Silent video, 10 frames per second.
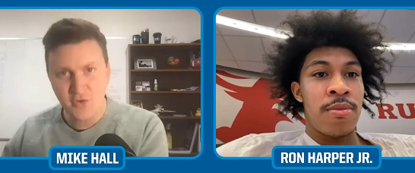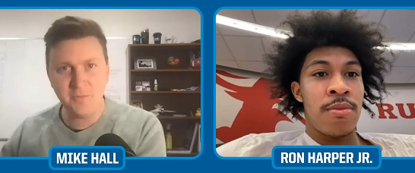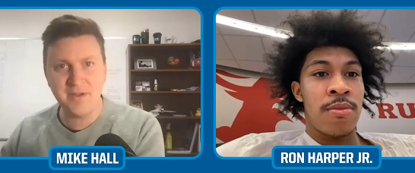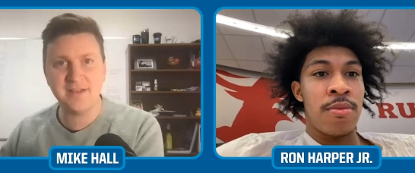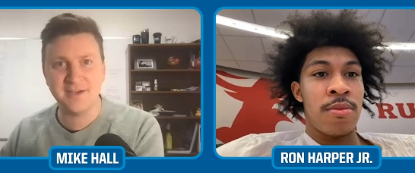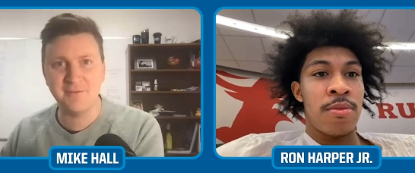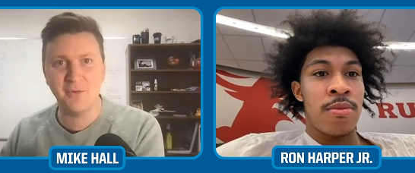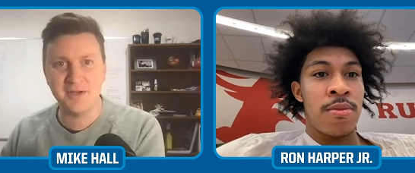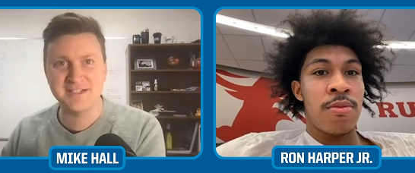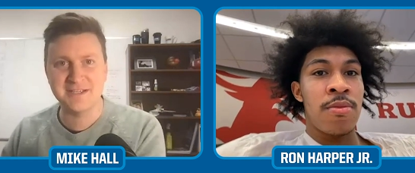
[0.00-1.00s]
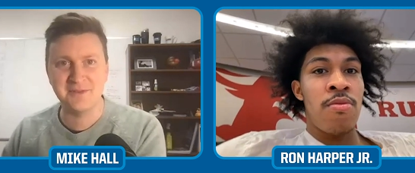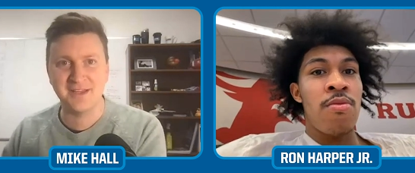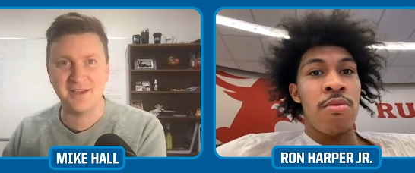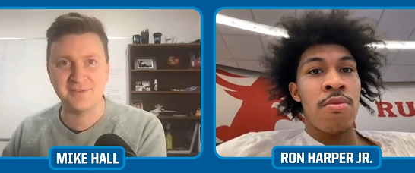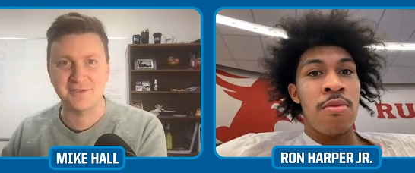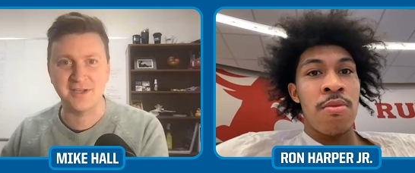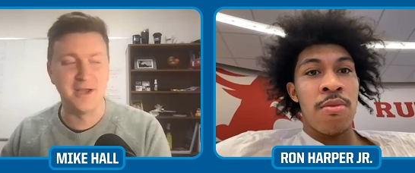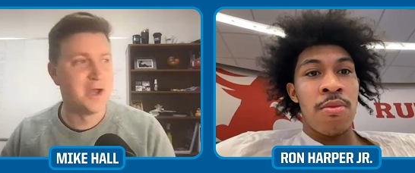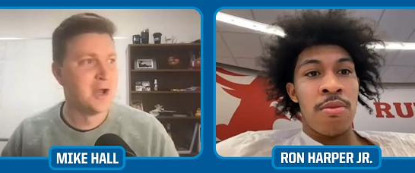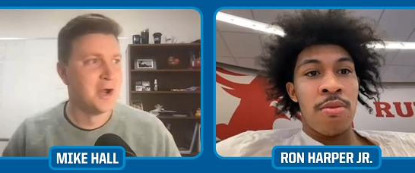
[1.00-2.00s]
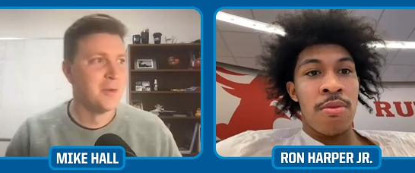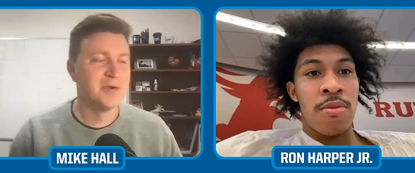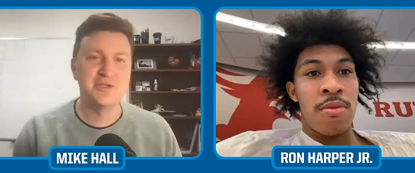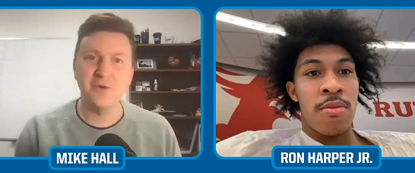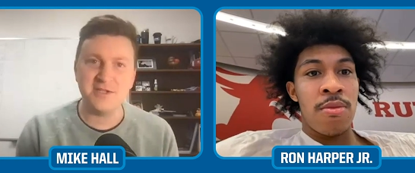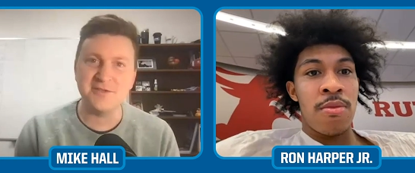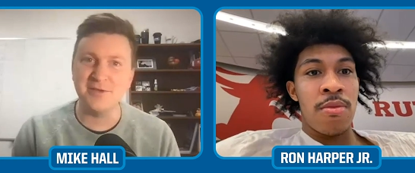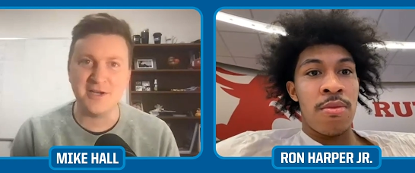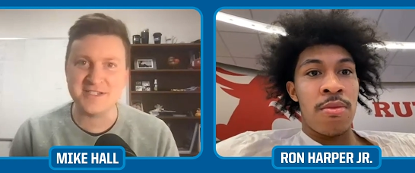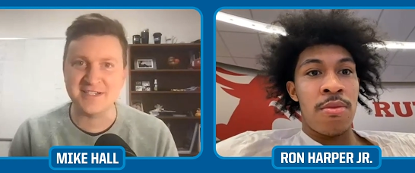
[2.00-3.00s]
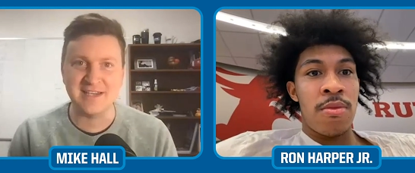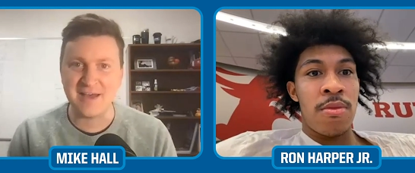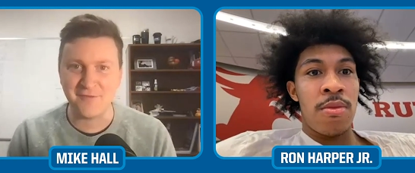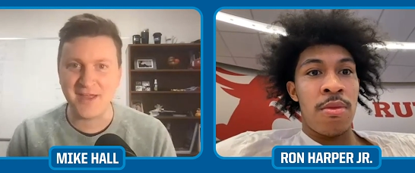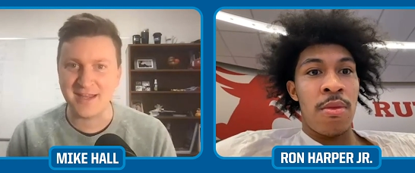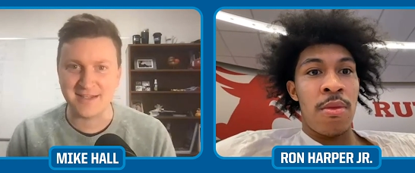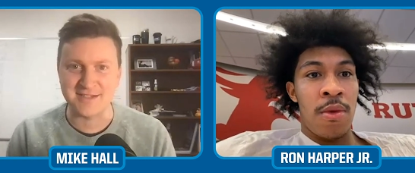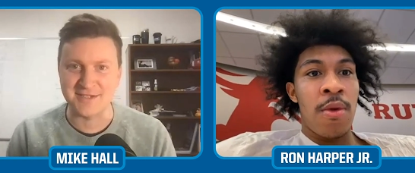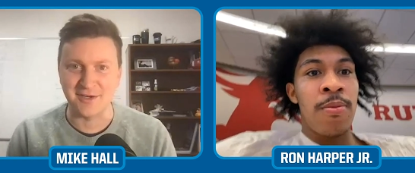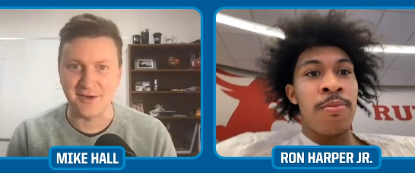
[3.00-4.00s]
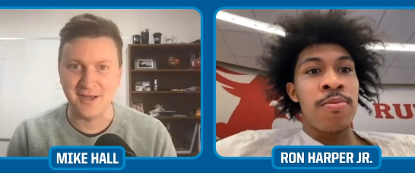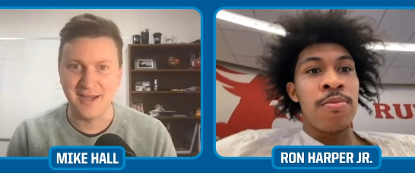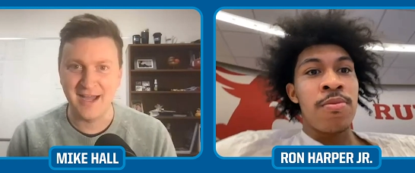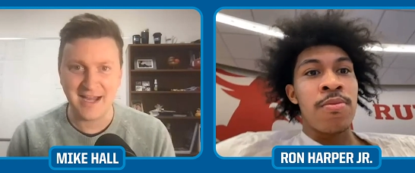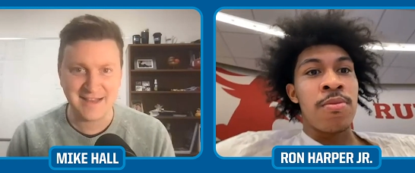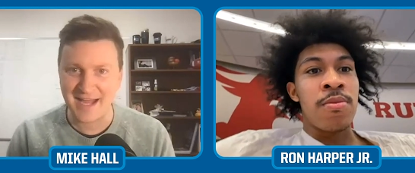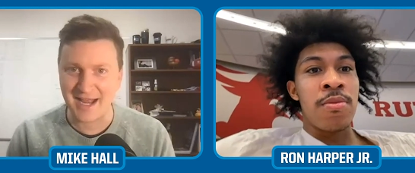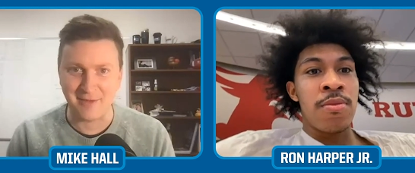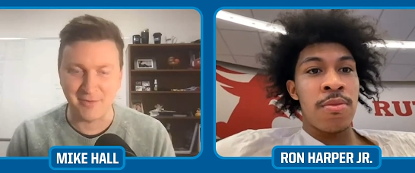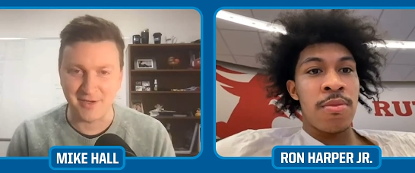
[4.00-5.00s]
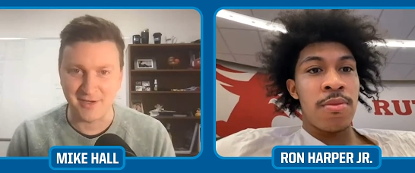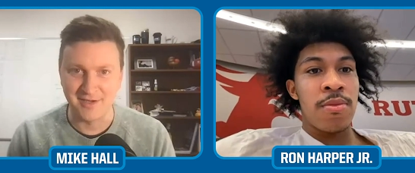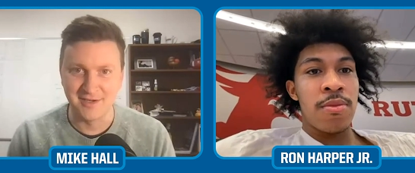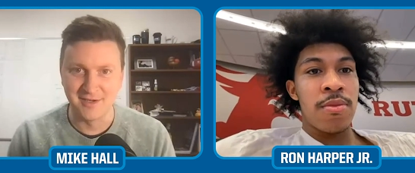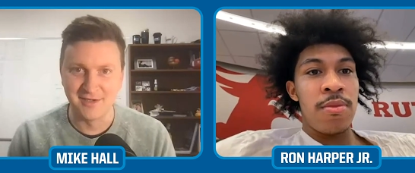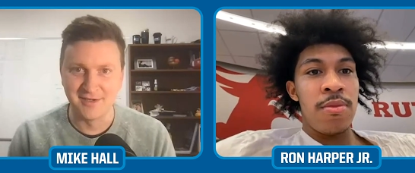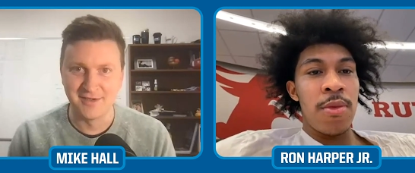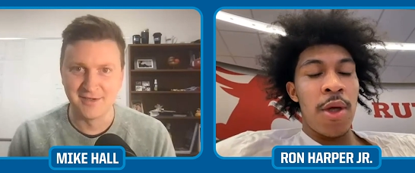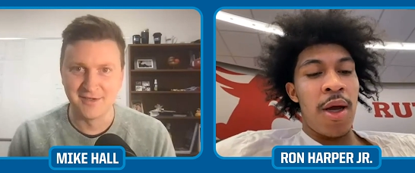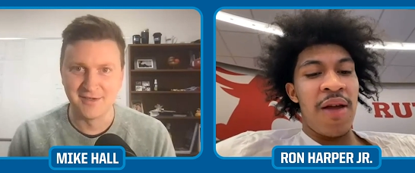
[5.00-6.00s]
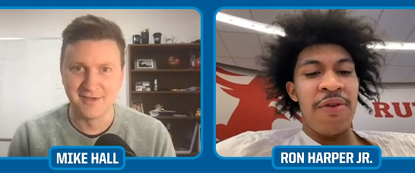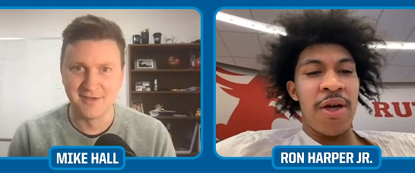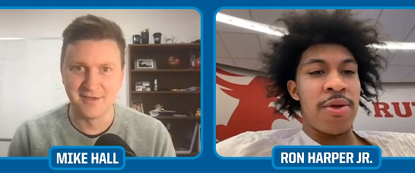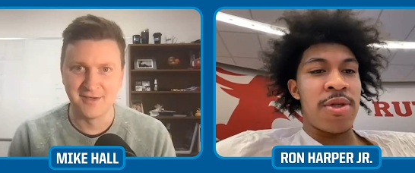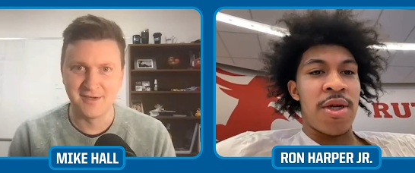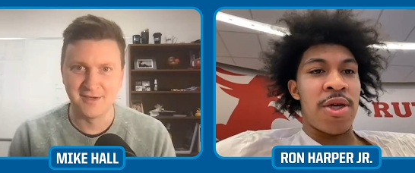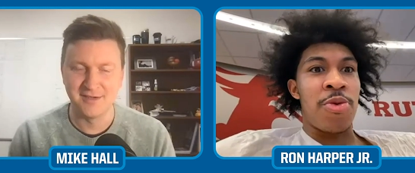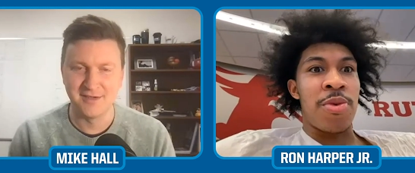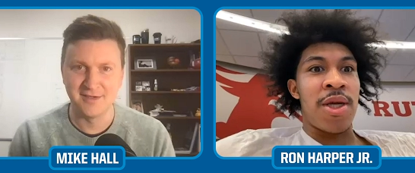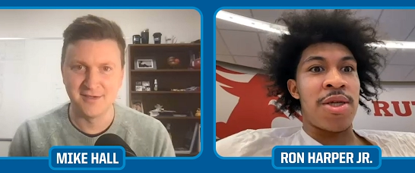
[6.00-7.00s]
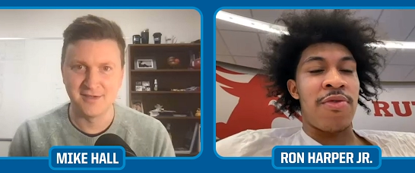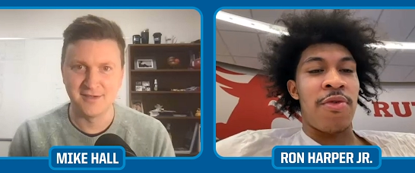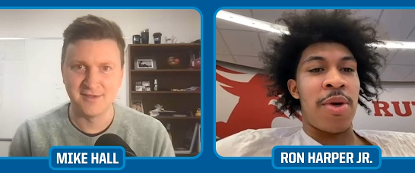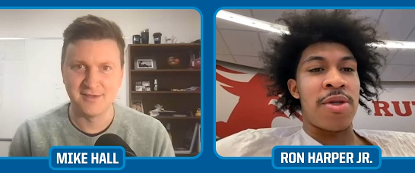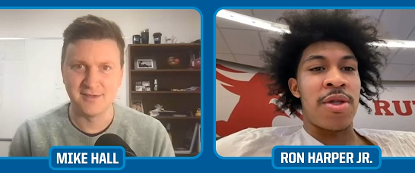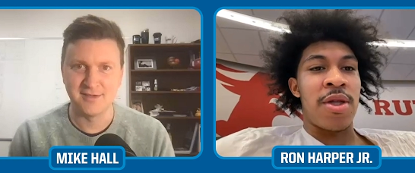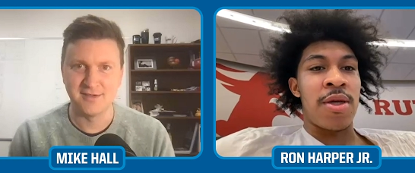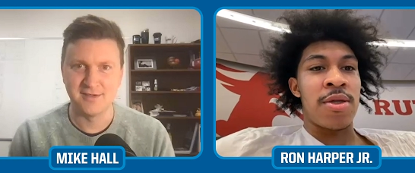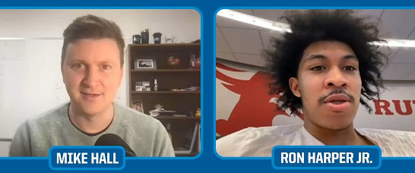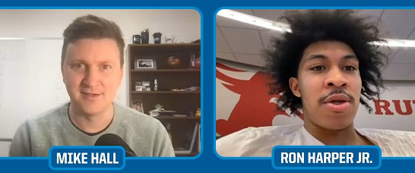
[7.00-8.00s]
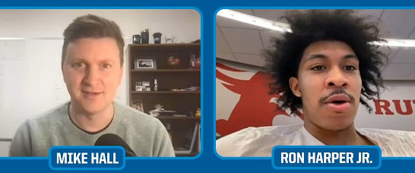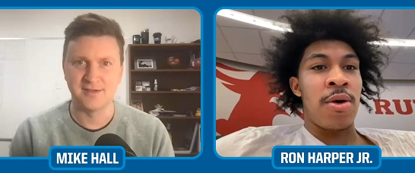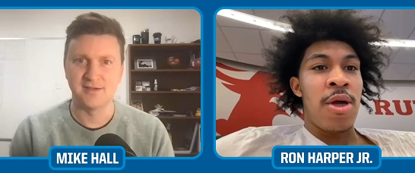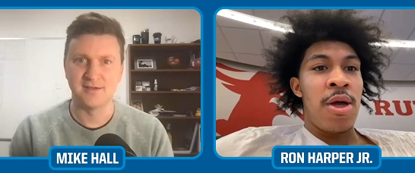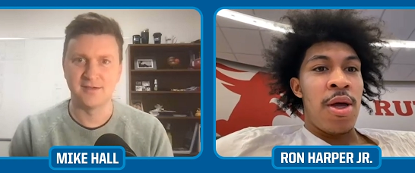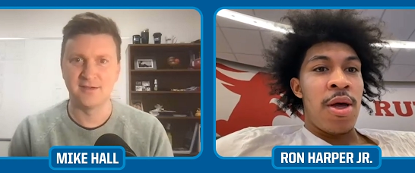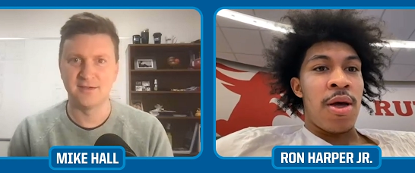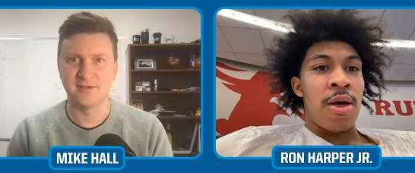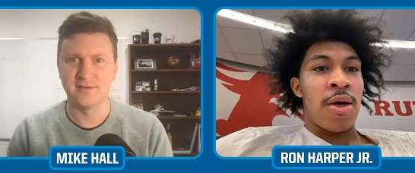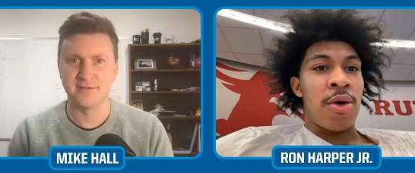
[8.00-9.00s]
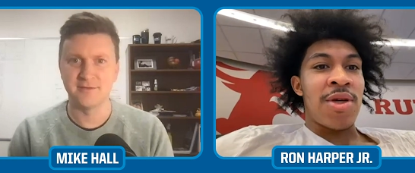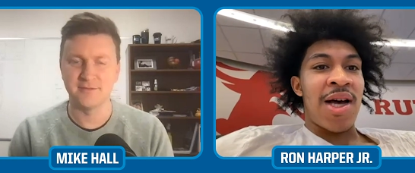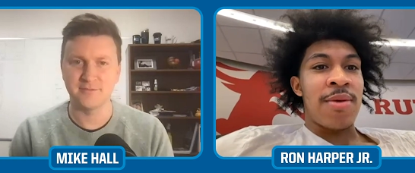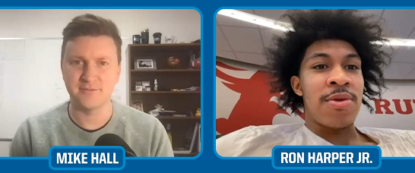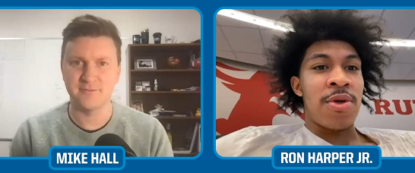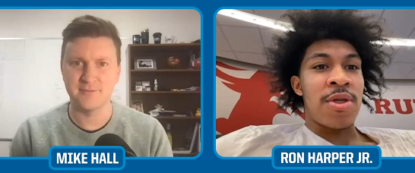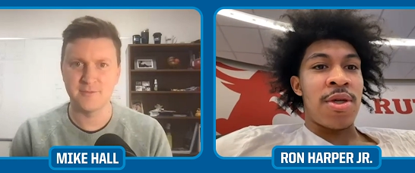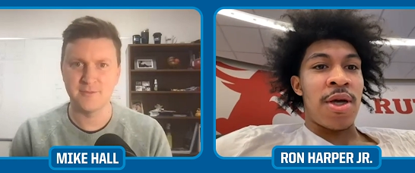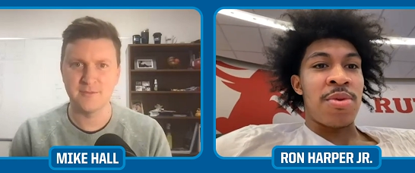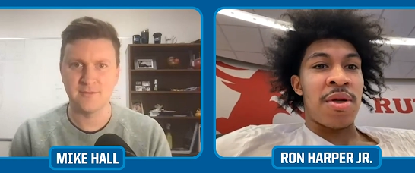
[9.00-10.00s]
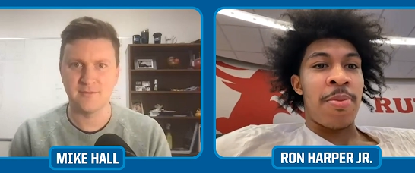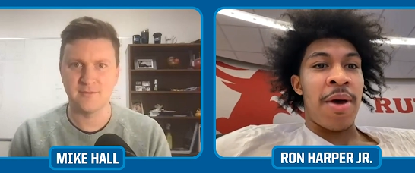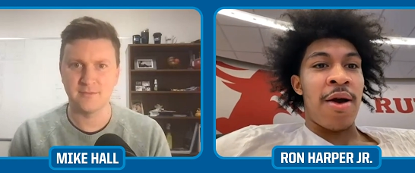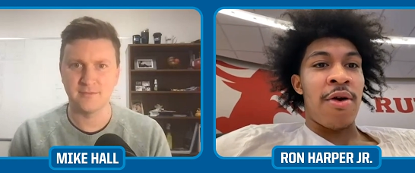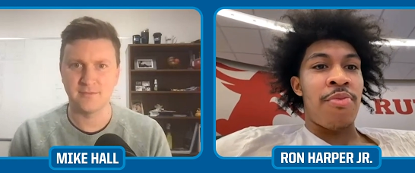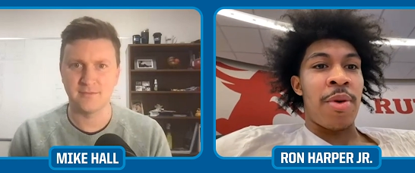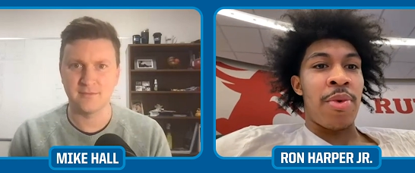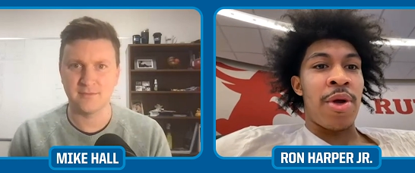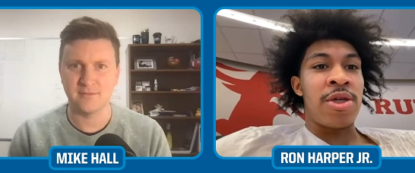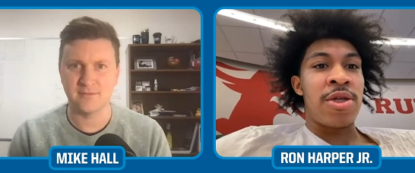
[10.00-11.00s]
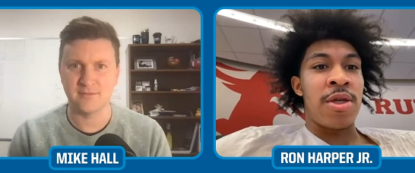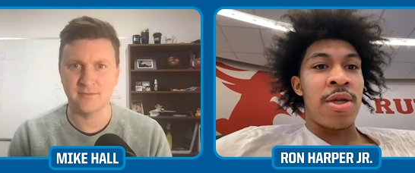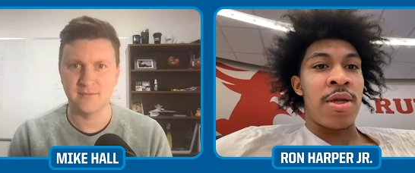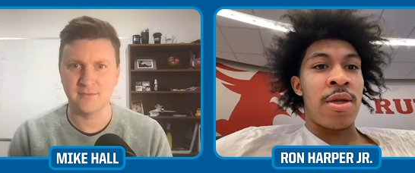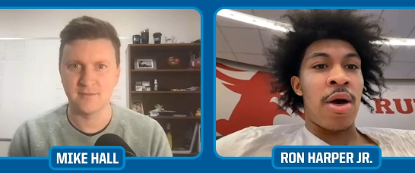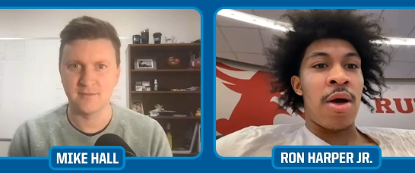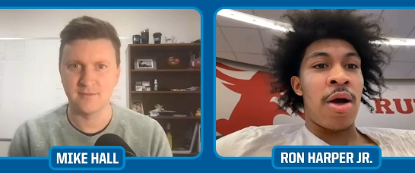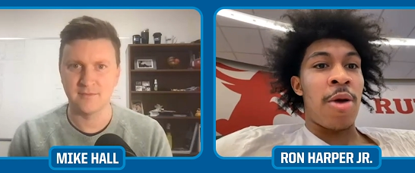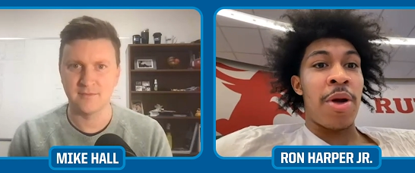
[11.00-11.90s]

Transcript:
Speaker 1: You can beat the number one team in the country, but you also lost to Lafayette this year. How'd that mm-hmm. happen?
Speaker 2: Uh, I feel like it was an accumulation of a bunch of things. You know, uh, Coach Hobbs always talks about the power of preparation, and our,